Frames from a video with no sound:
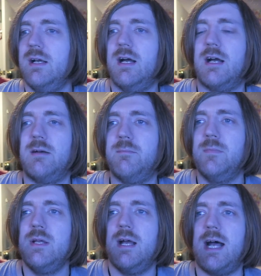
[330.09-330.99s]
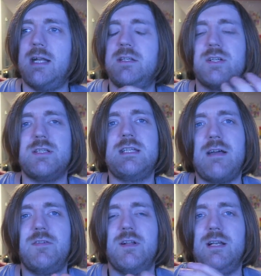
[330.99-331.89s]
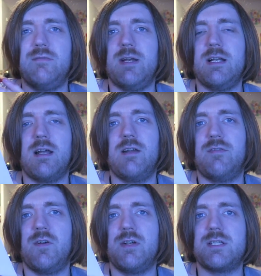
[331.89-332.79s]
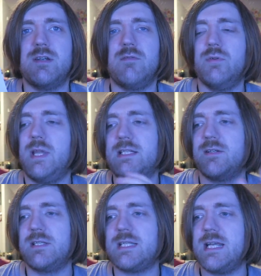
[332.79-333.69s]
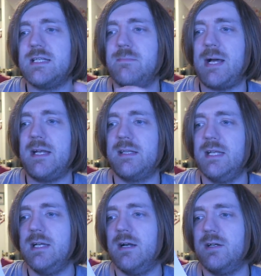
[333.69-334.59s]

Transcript: Um, and it does definitely read like a first novel. That's not to say it's a bad thing.